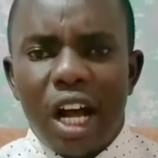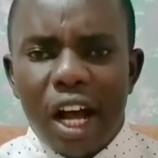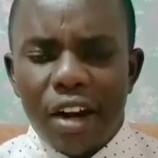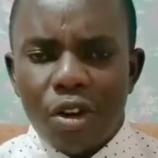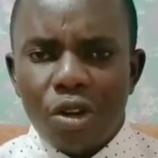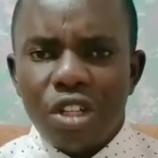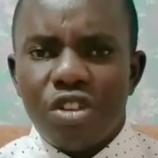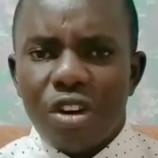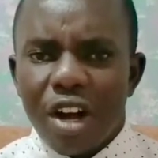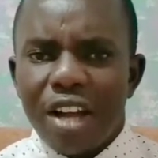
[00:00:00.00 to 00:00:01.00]
and on his
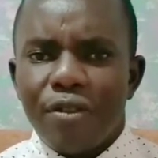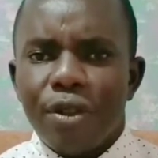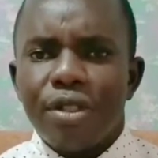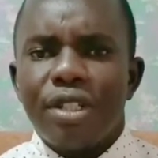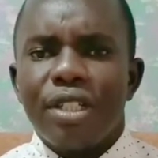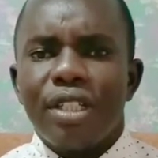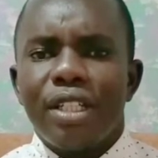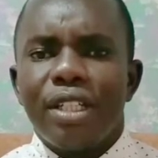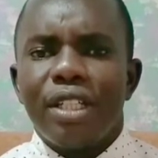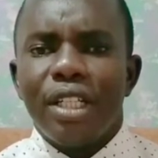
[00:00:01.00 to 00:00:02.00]
arrivals,
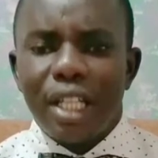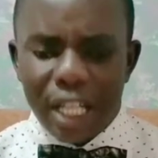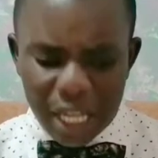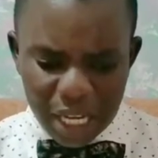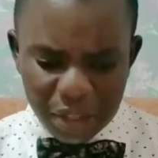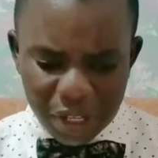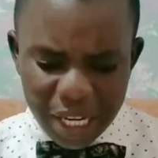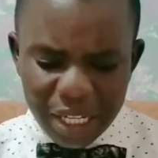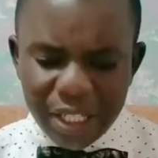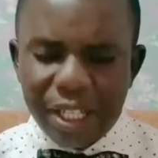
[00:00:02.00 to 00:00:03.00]
he
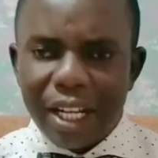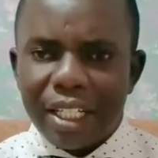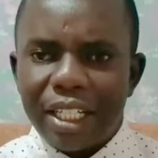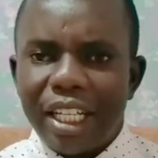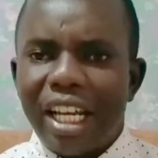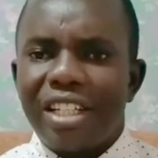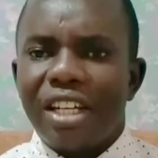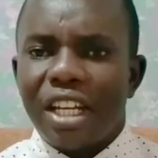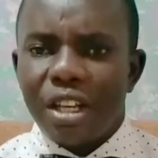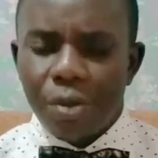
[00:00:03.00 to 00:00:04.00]
says that he has
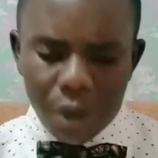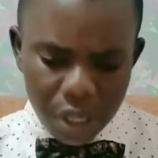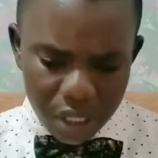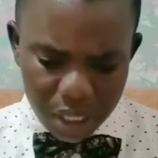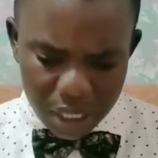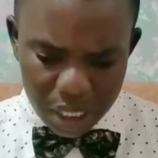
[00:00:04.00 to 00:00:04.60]
secured